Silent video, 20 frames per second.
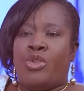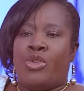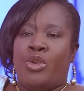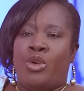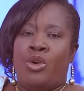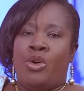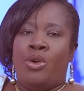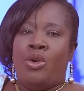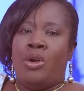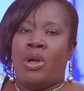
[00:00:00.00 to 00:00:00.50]

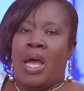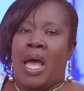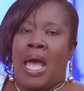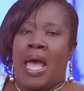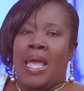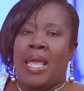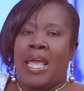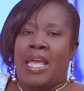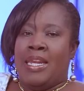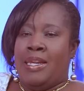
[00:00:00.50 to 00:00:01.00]
So
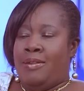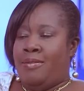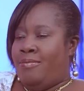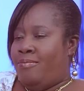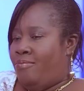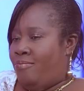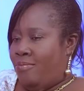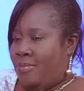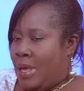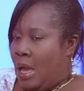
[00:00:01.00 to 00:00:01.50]

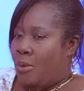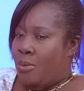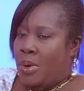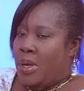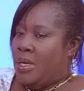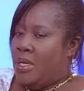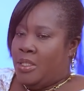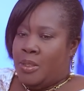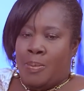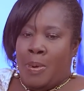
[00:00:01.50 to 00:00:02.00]
that
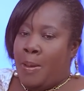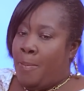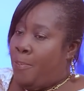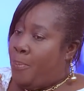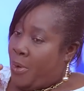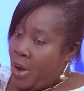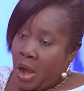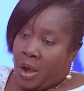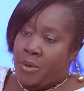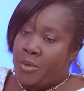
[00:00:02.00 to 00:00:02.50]
one is my
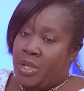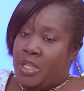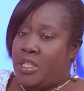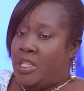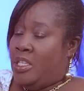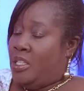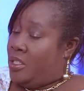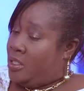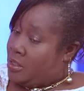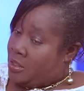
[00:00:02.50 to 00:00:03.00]

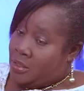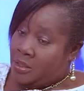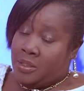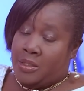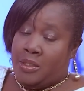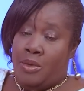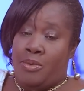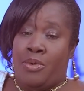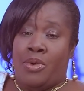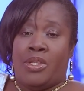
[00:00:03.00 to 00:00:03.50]
priority.
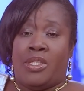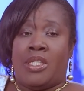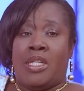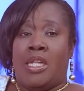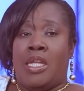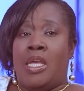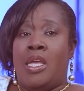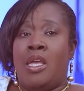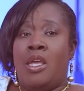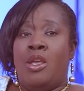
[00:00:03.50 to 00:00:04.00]

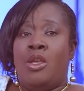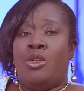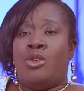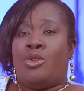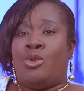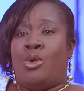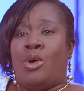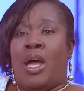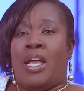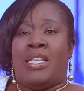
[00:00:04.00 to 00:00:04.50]
Seriously.
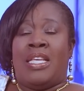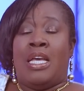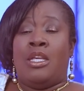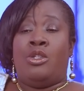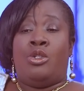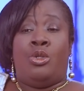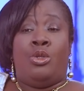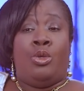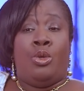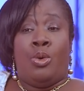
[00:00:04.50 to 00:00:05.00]
So I
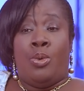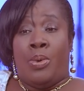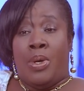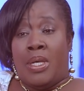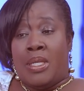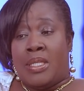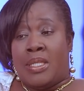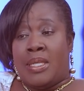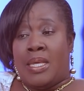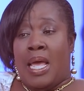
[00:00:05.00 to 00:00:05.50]
just do
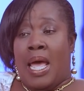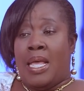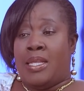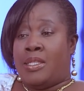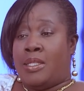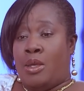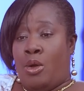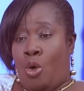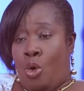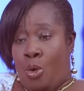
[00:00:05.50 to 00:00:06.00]
it
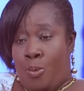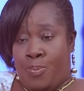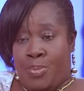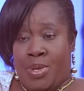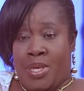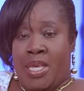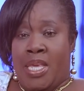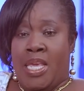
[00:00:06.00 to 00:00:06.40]
as a hobby.